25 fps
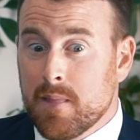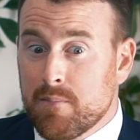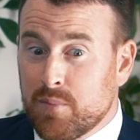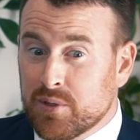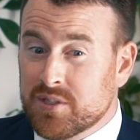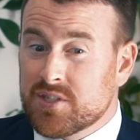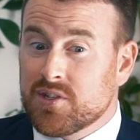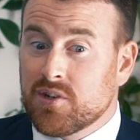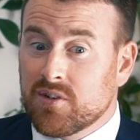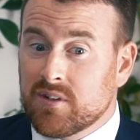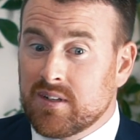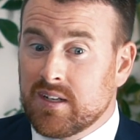
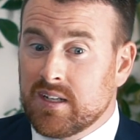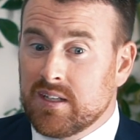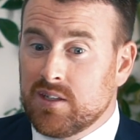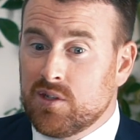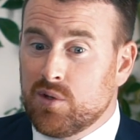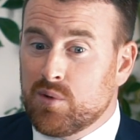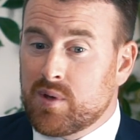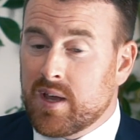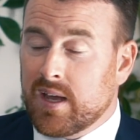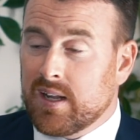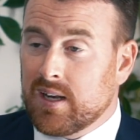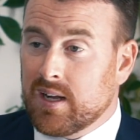But certainly
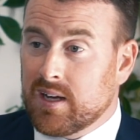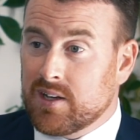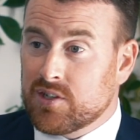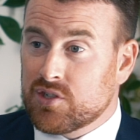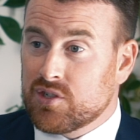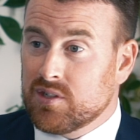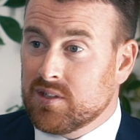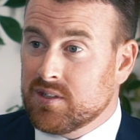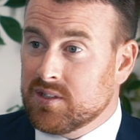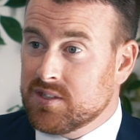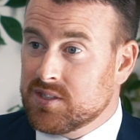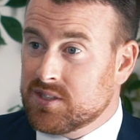UK
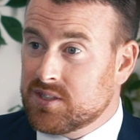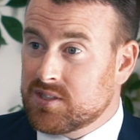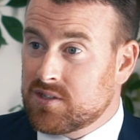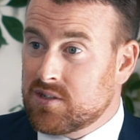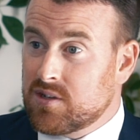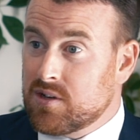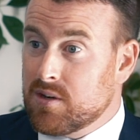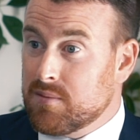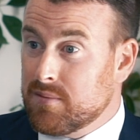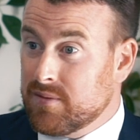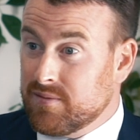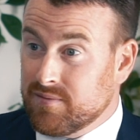nationals
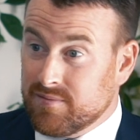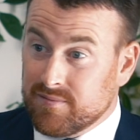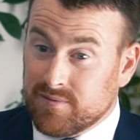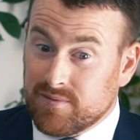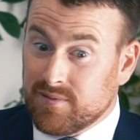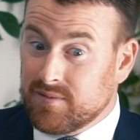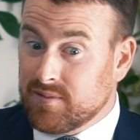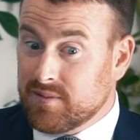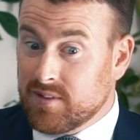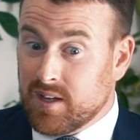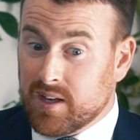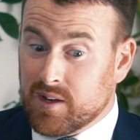coming
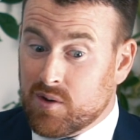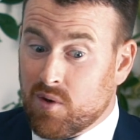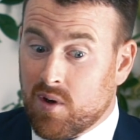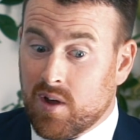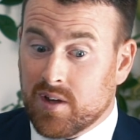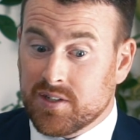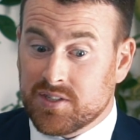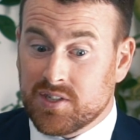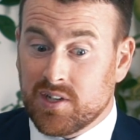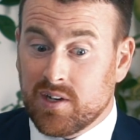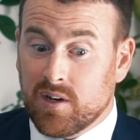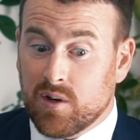
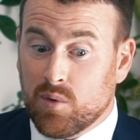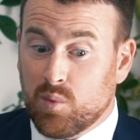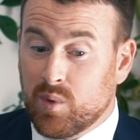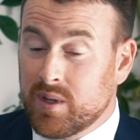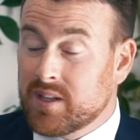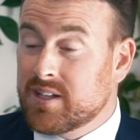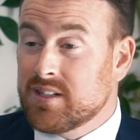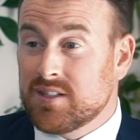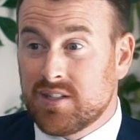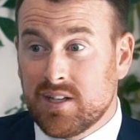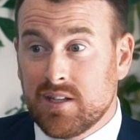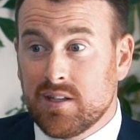across here
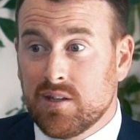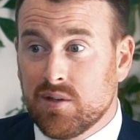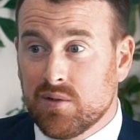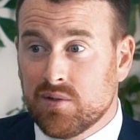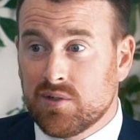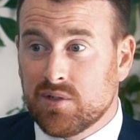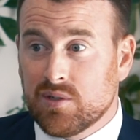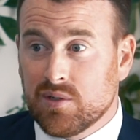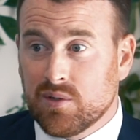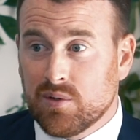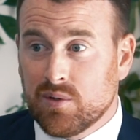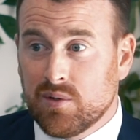will continue
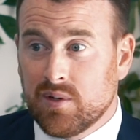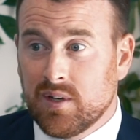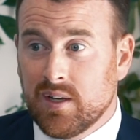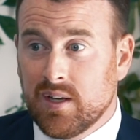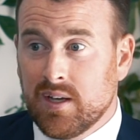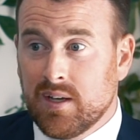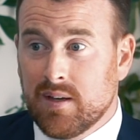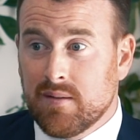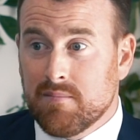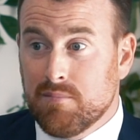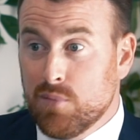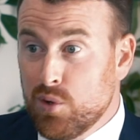to
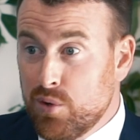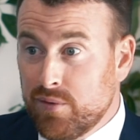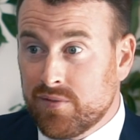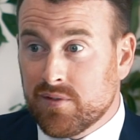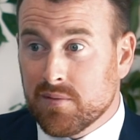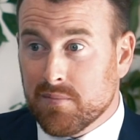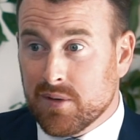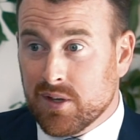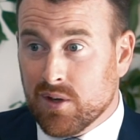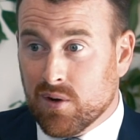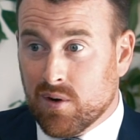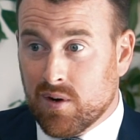move
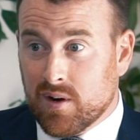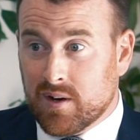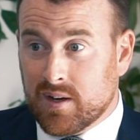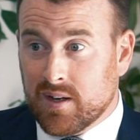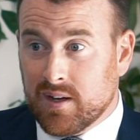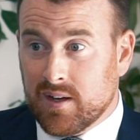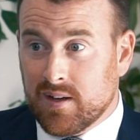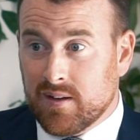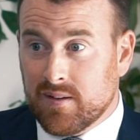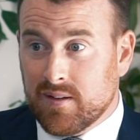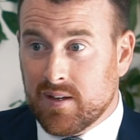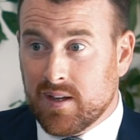to
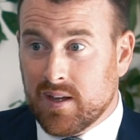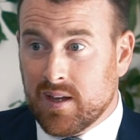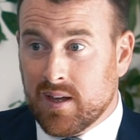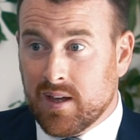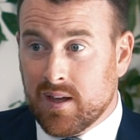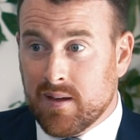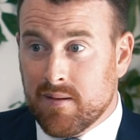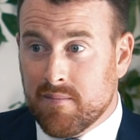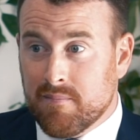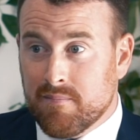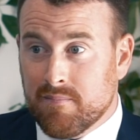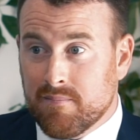Mallorca,
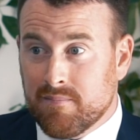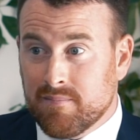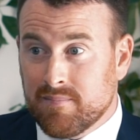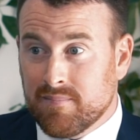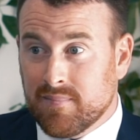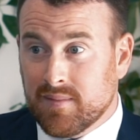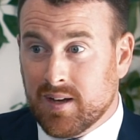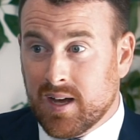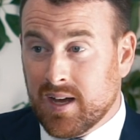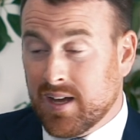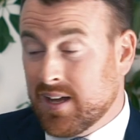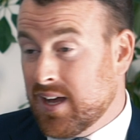
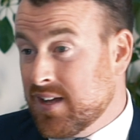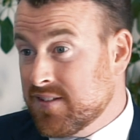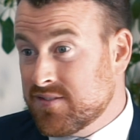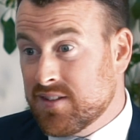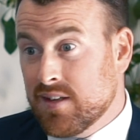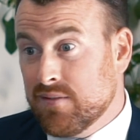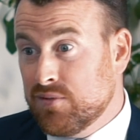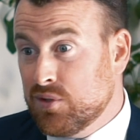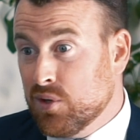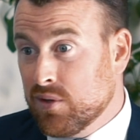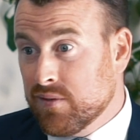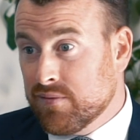as
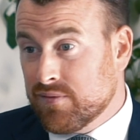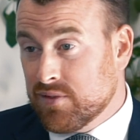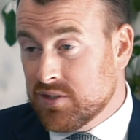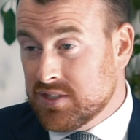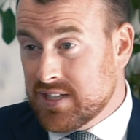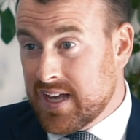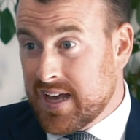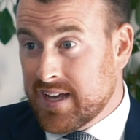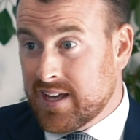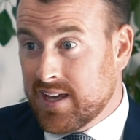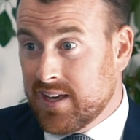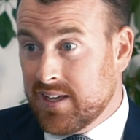they've done for
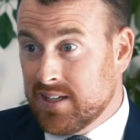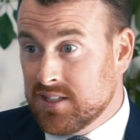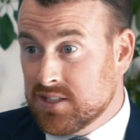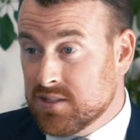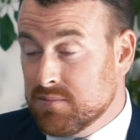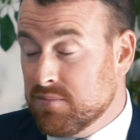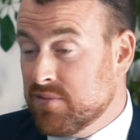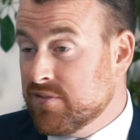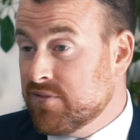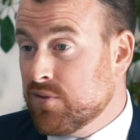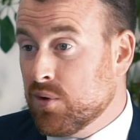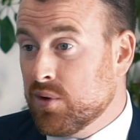decades
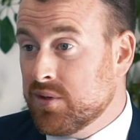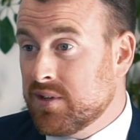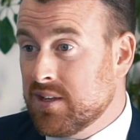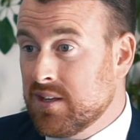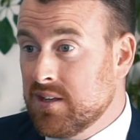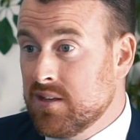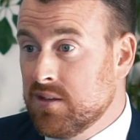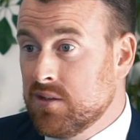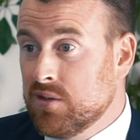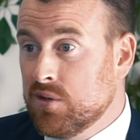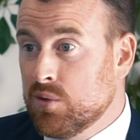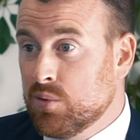and before the
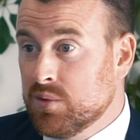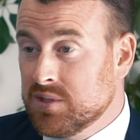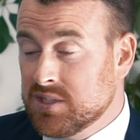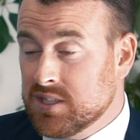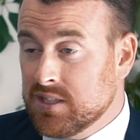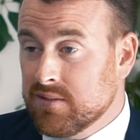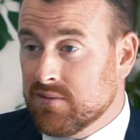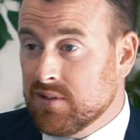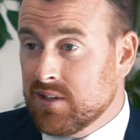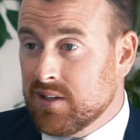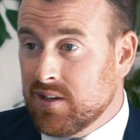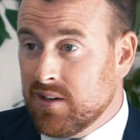EU
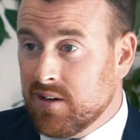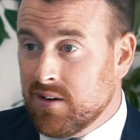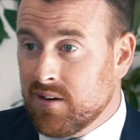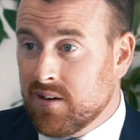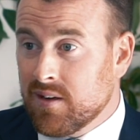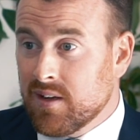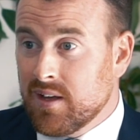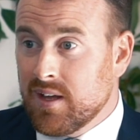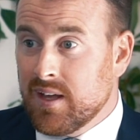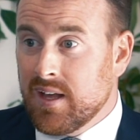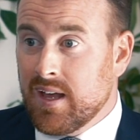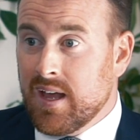was even
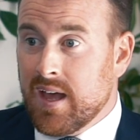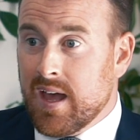here.